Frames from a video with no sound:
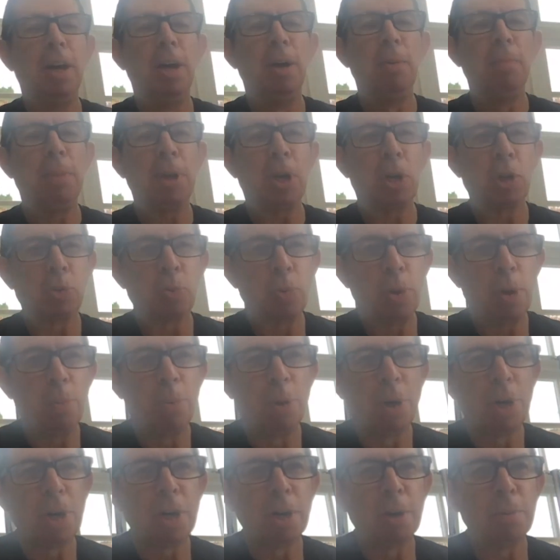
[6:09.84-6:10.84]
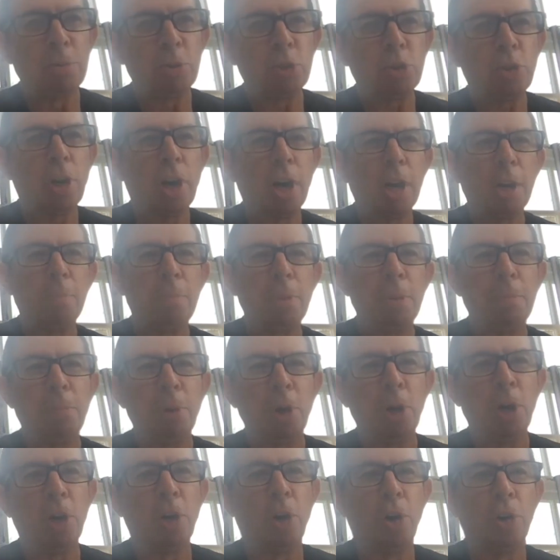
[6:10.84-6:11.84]
because we were going to try to be
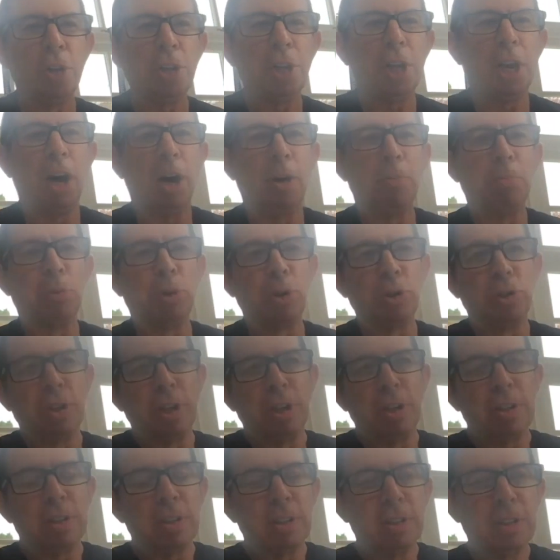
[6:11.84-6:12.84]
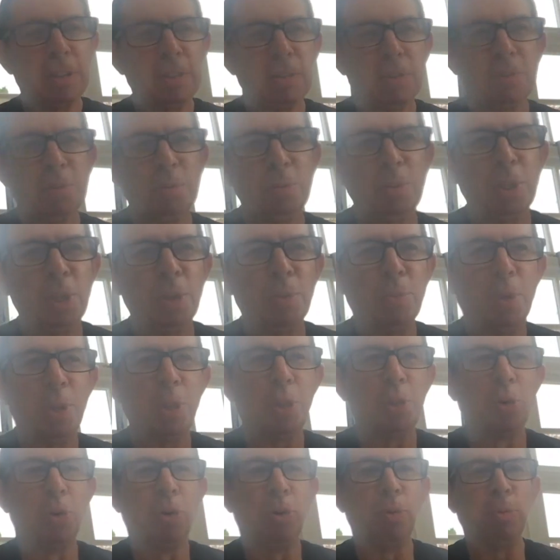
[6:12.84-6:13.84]
putting on, you know, a product that we
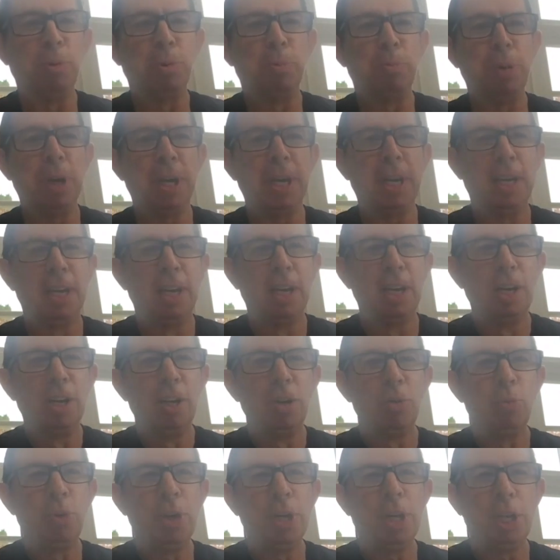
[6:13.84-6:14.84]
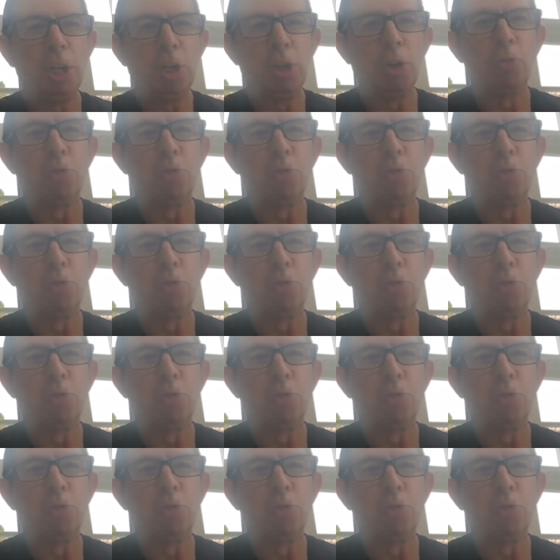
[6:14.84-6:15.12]
thought would be really good